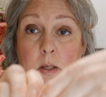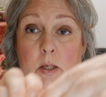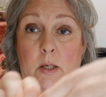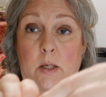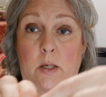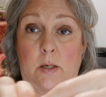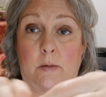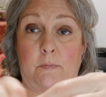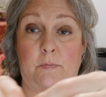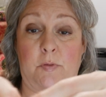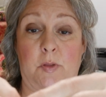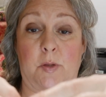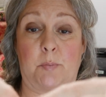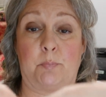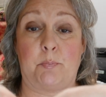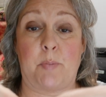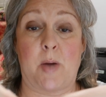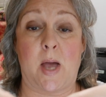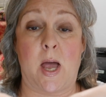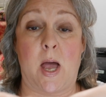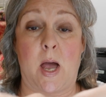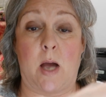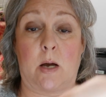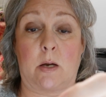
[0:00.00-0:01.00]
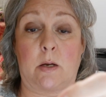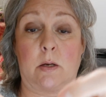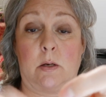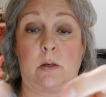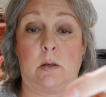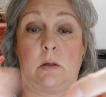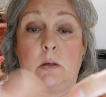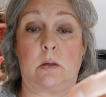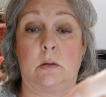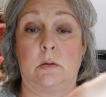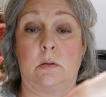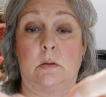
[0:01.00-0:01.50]
out of the
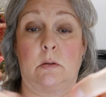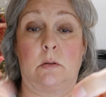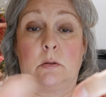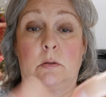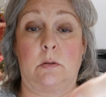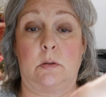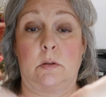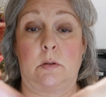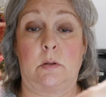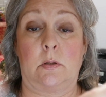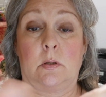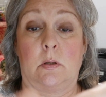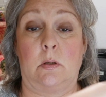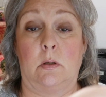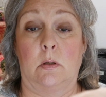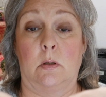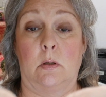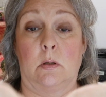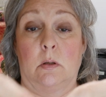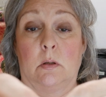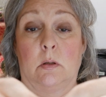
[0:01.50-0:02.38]
package